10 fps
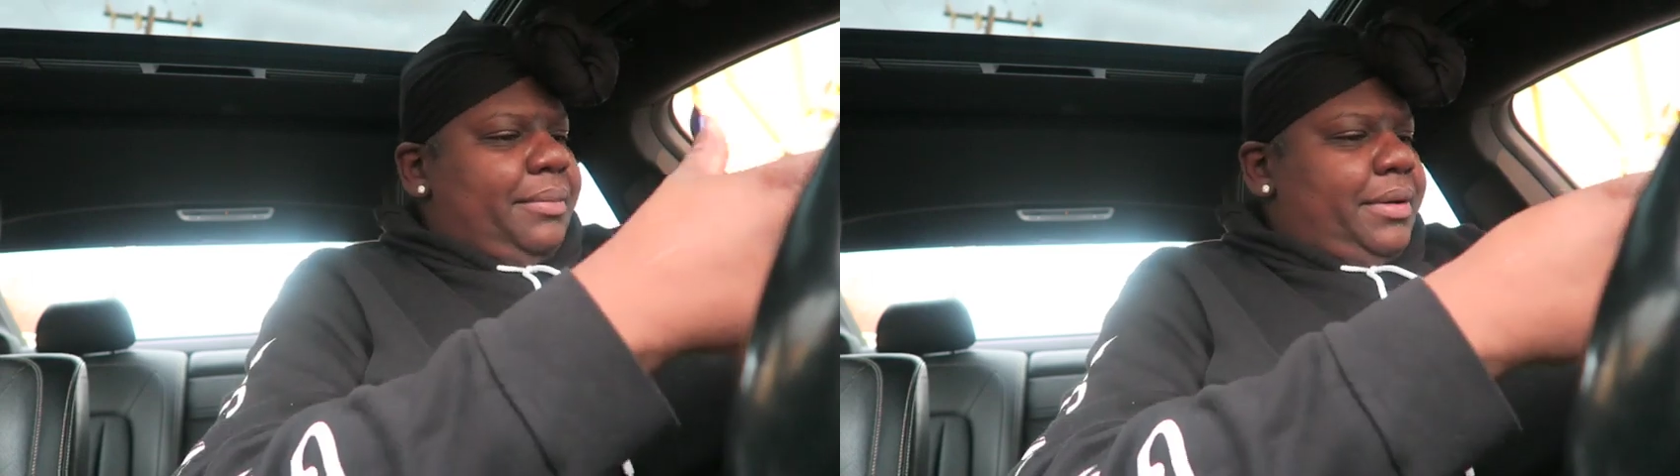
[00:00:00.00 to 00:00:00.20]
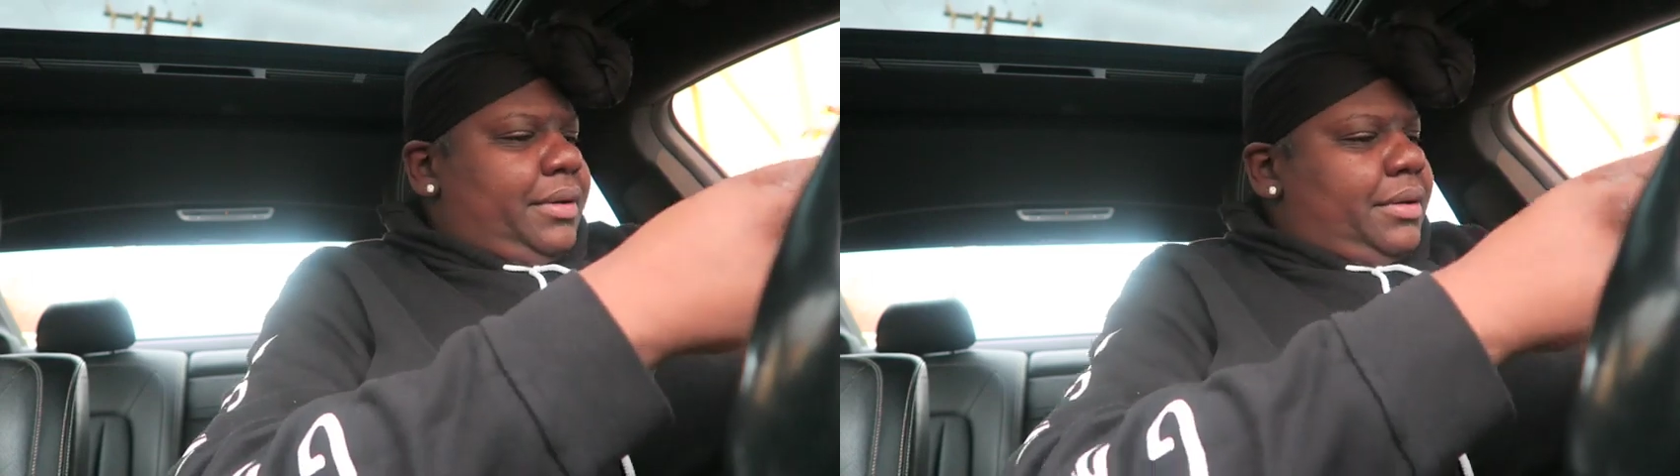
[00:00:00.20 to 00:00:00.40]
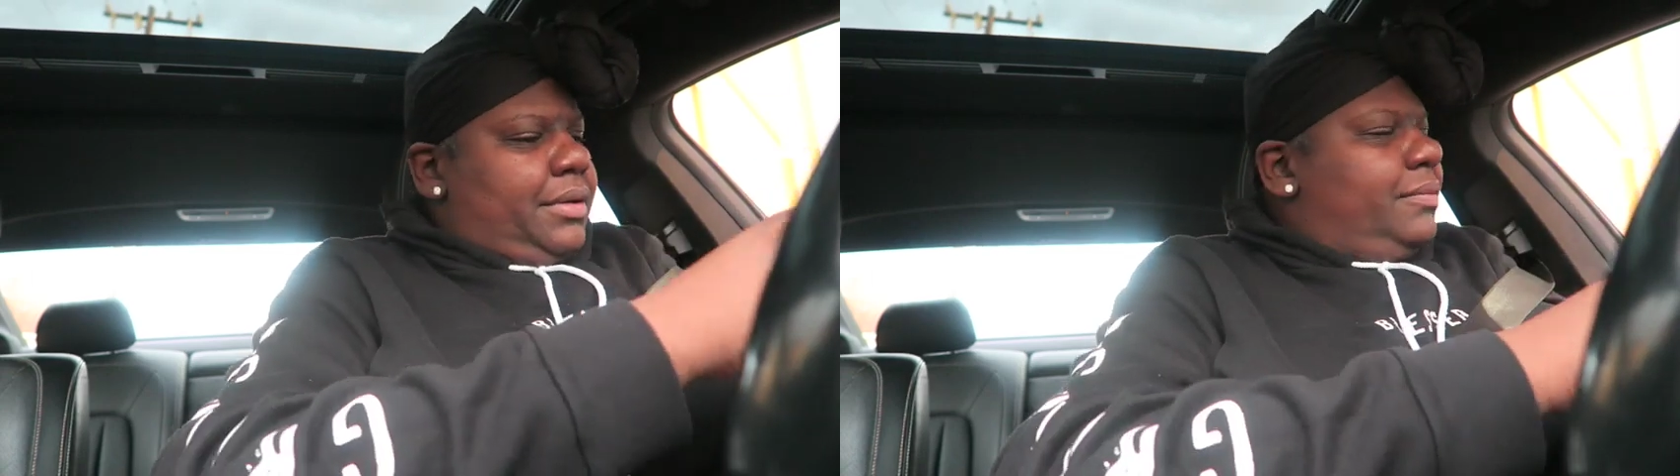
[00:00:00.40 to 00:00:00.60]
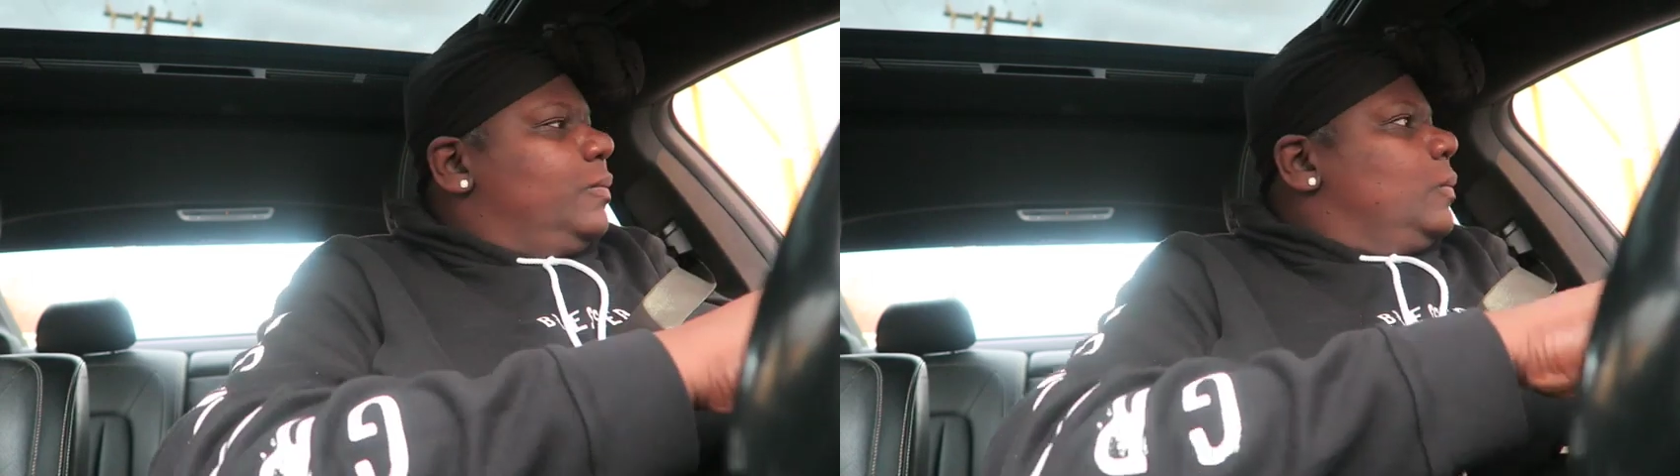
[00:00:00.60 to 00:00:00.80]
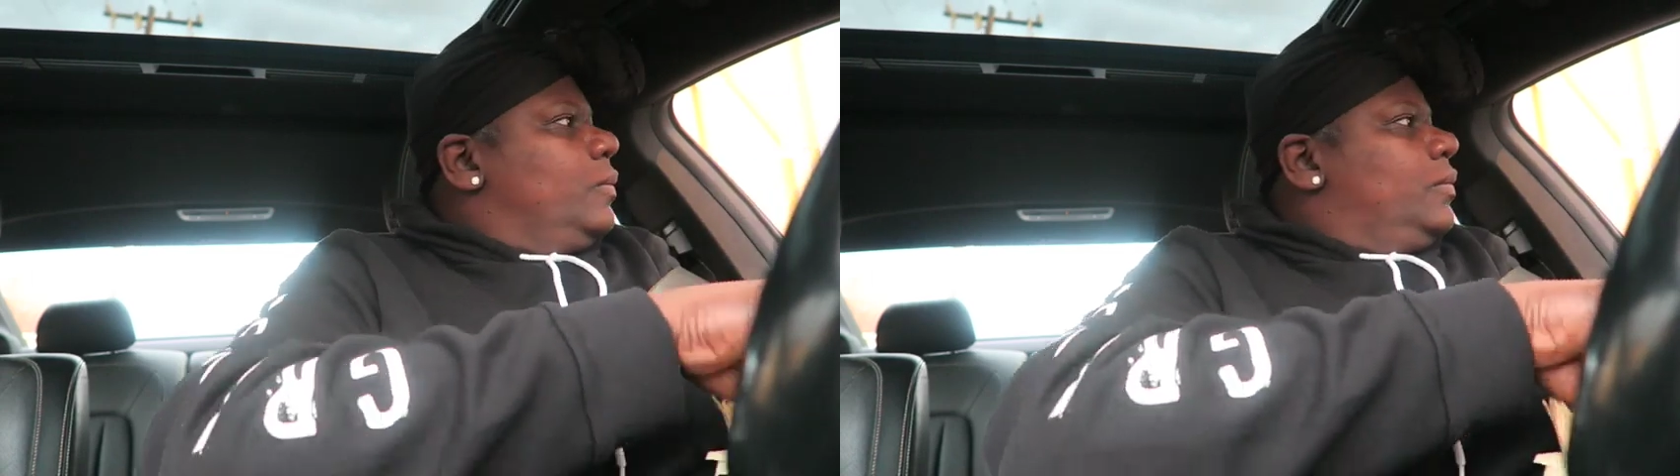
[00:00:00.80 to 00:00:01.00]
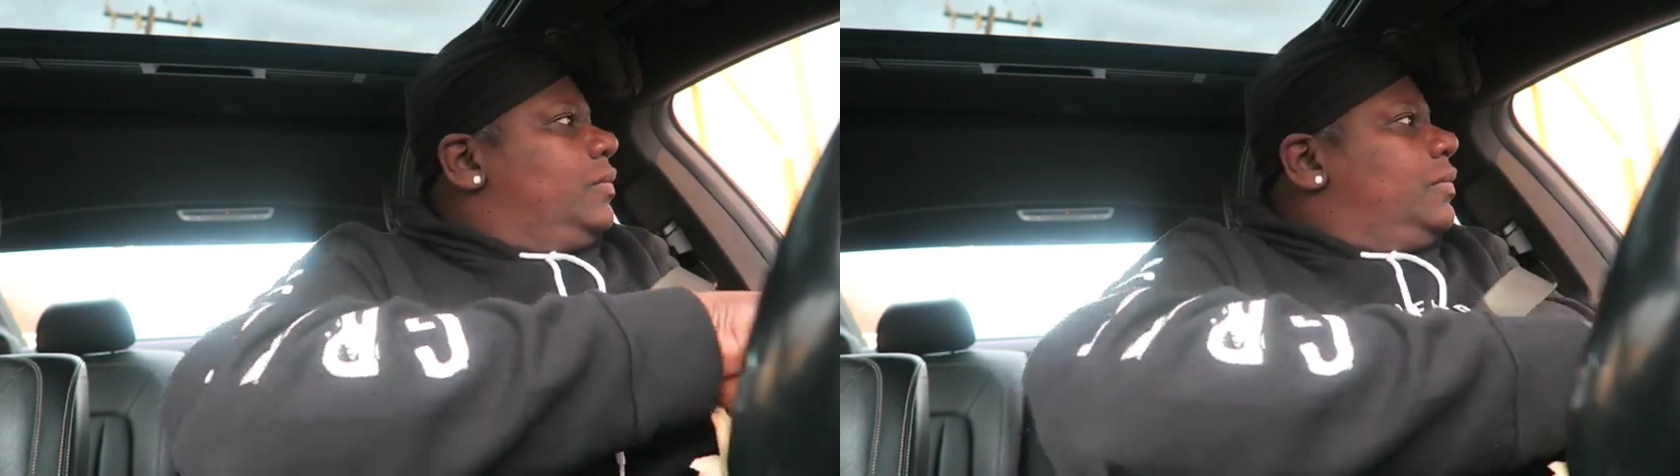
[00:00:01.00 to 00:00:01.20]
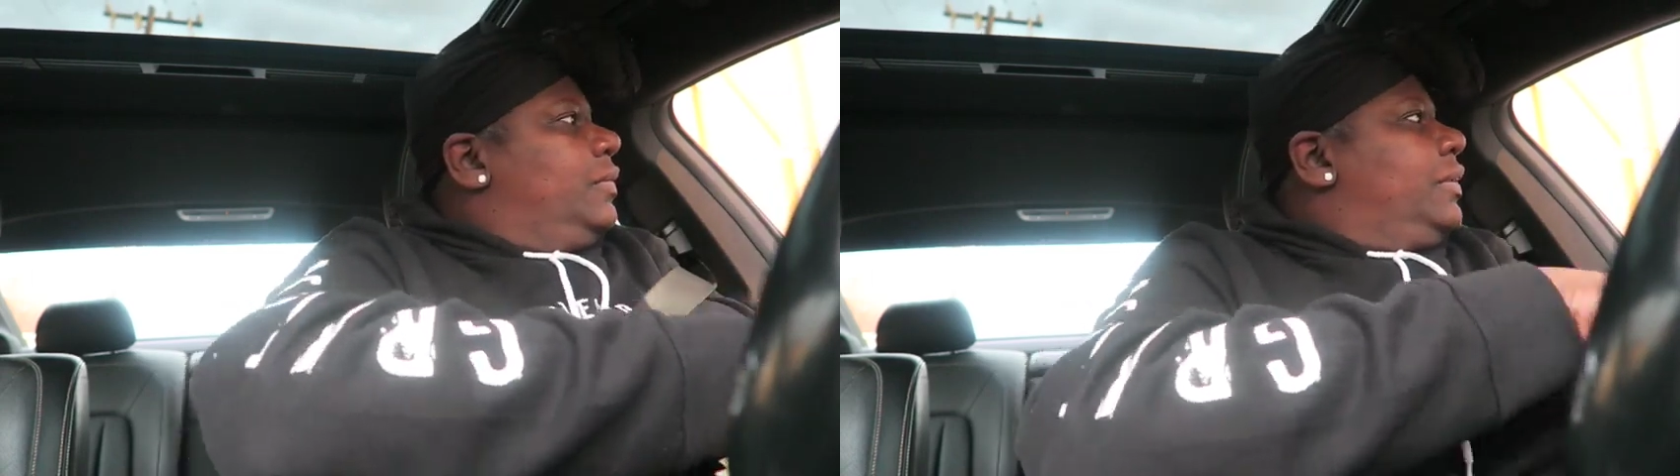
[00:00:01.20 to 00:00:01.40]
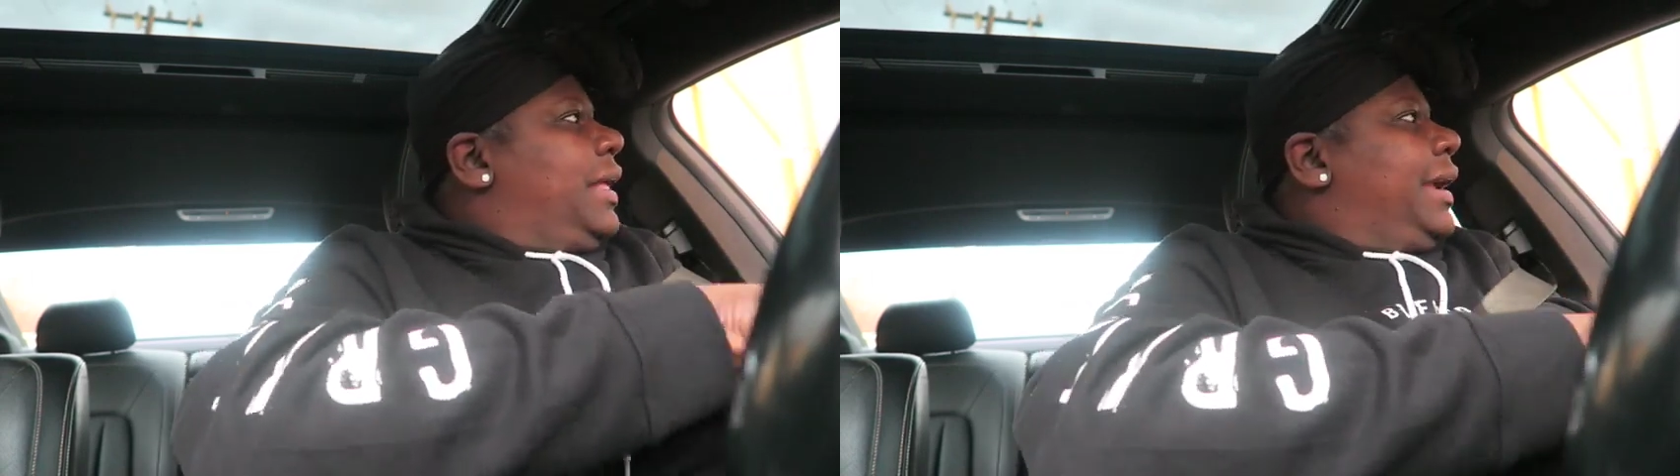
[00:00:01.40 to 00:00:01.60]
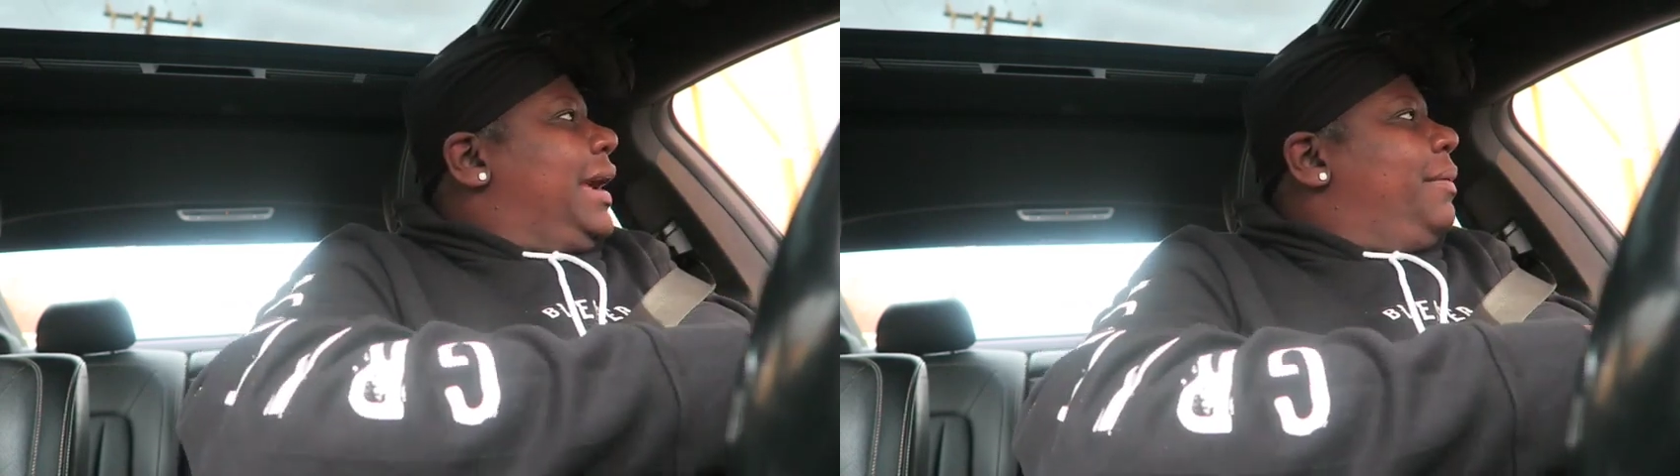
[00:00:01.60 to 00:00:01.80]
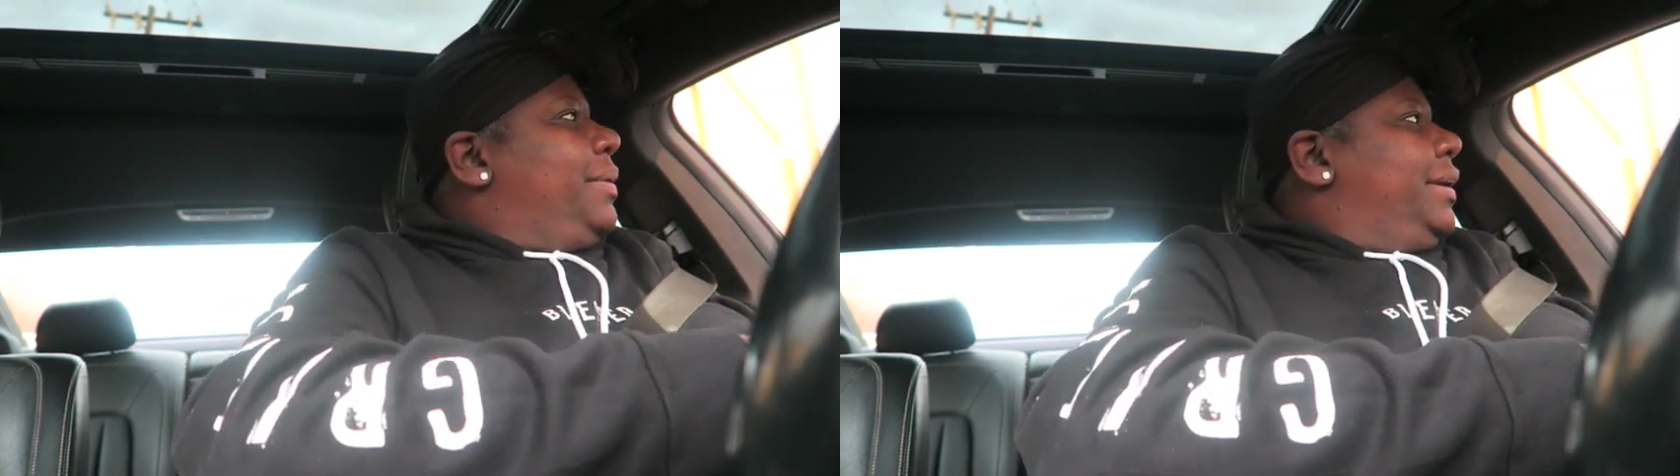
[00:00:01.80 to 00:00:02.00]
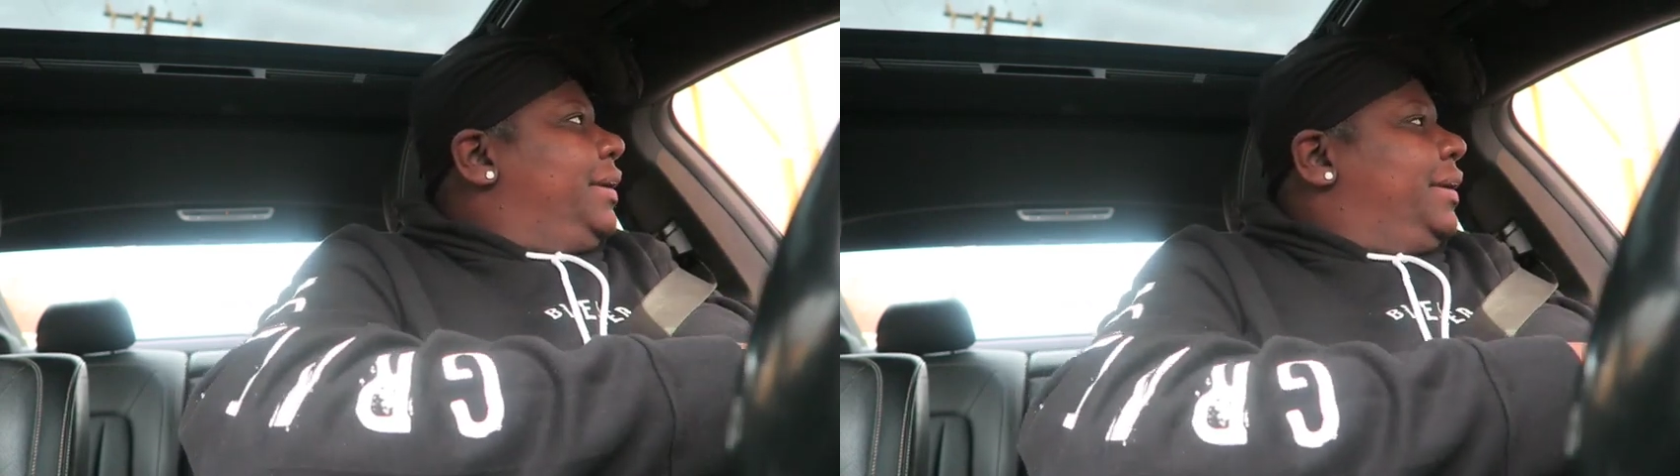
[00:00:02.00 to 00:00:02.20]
me. They got me.